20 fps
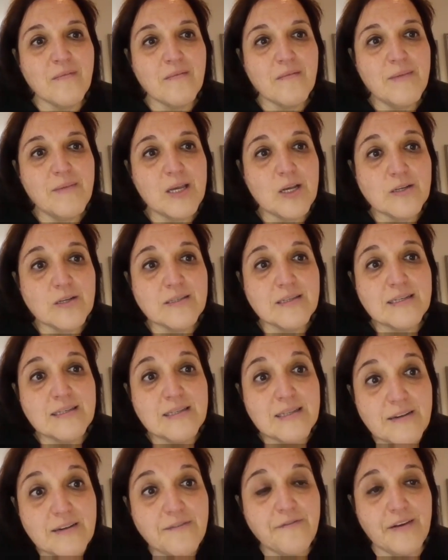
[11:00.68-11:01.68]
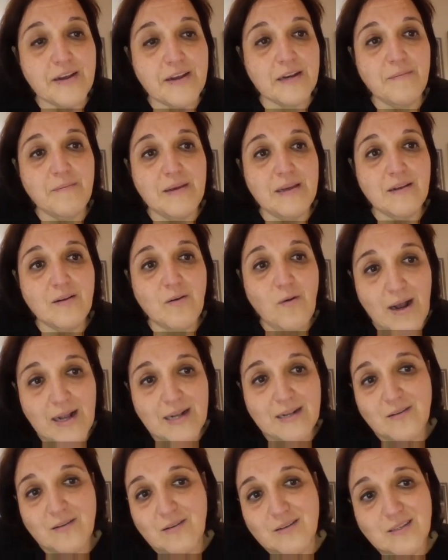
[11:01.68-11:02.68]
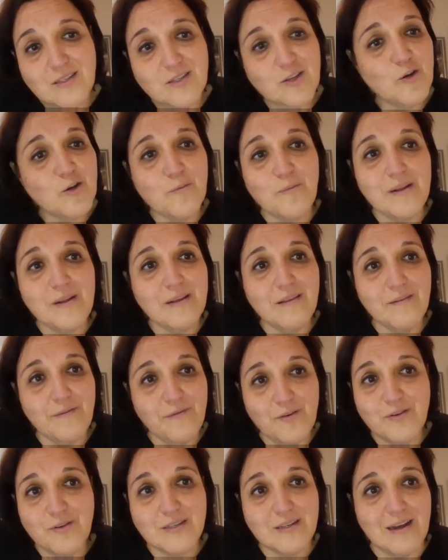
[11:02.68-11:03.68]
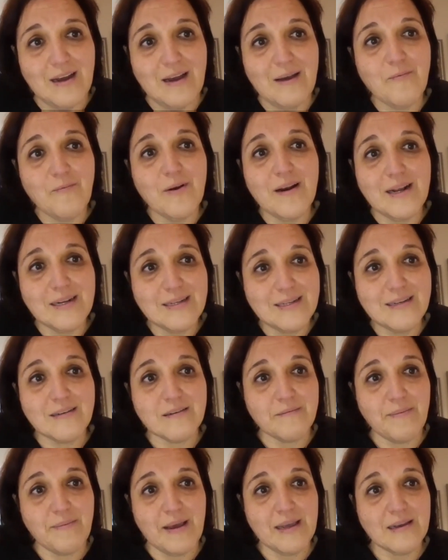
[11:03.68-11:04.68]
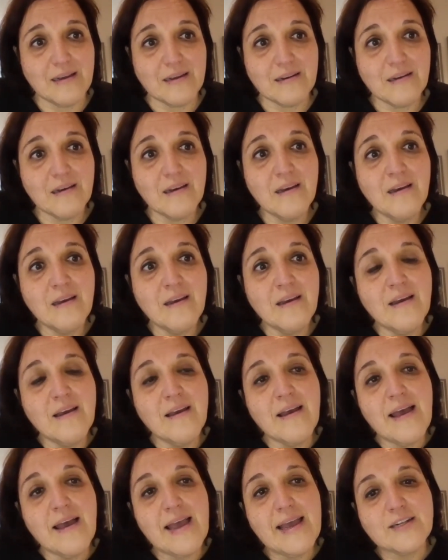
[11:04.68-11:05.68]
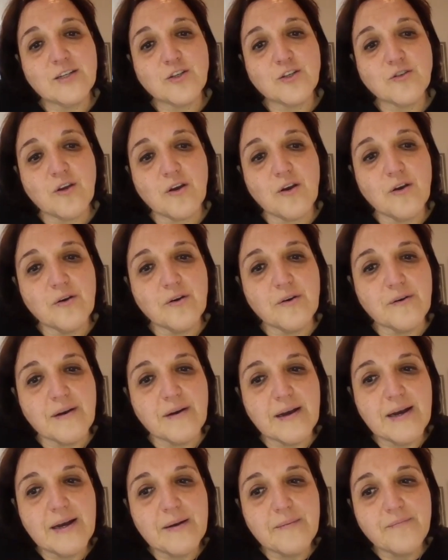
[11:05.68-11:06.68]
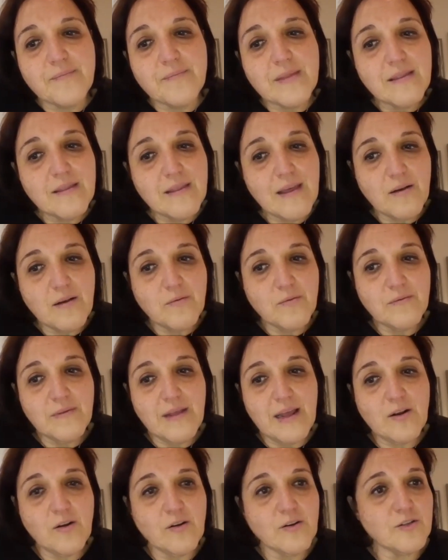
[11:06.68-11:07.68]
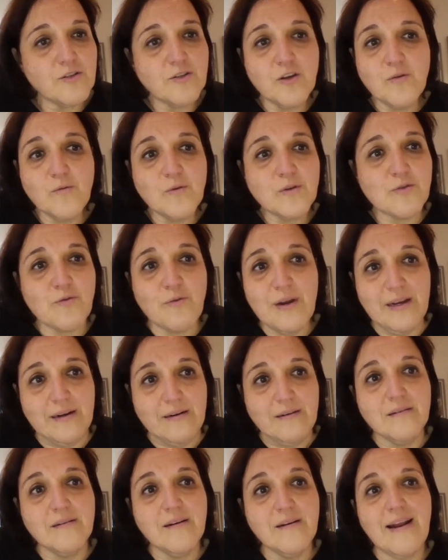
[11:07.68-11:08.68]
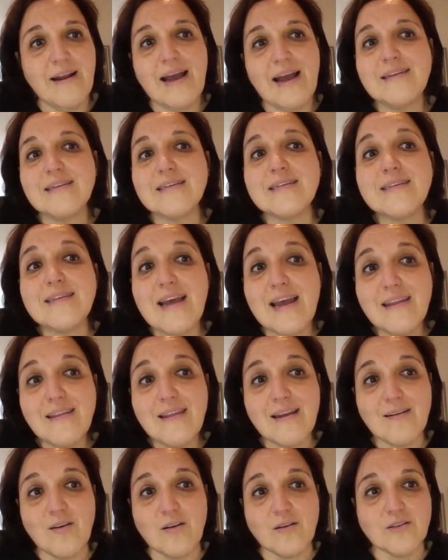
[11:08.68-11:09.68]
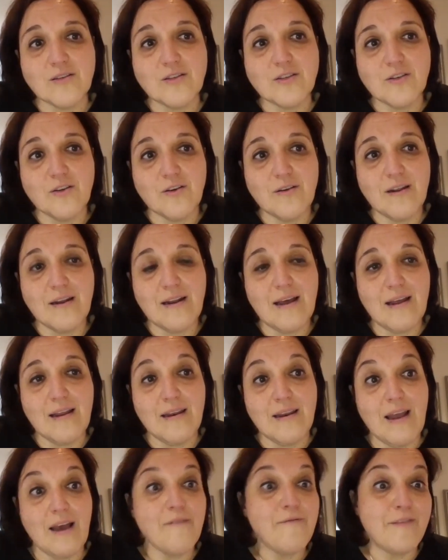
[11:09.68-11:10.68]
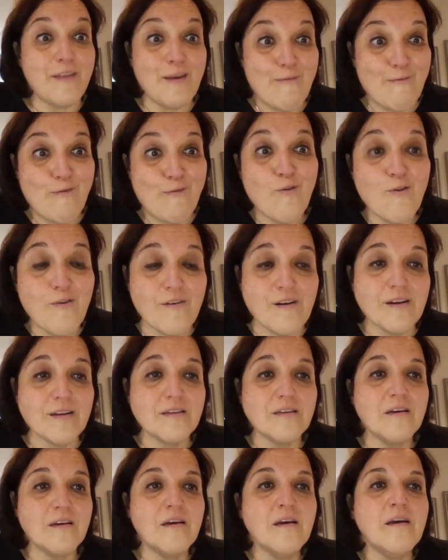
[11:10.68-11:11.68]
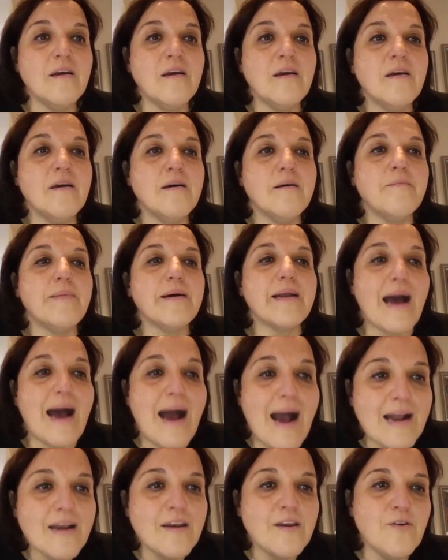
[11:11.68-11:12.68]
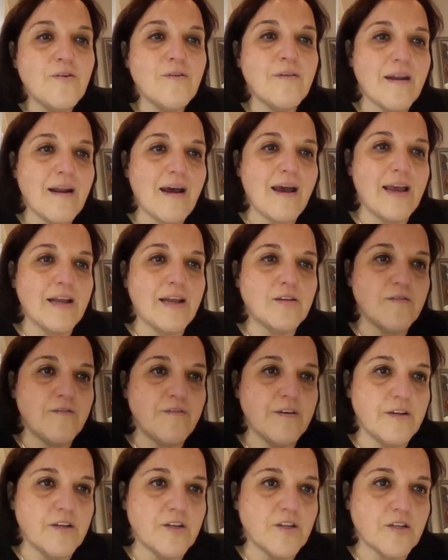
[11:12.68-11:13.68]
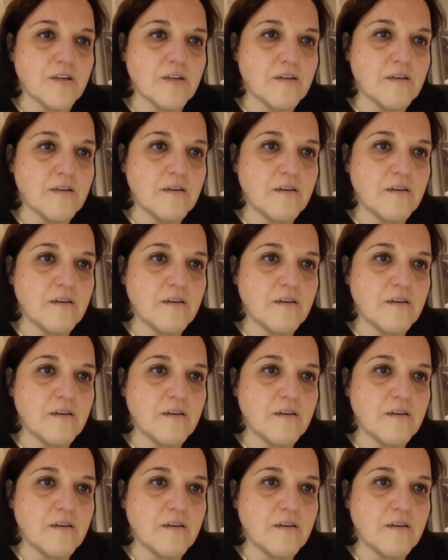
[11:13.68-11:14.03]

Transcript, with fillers: Because it did affect me quite considerably the first time when I didn't make it. And so um, that, that concern was real, and I understand that concern, and I love them for it, but I knew that I had to finish it.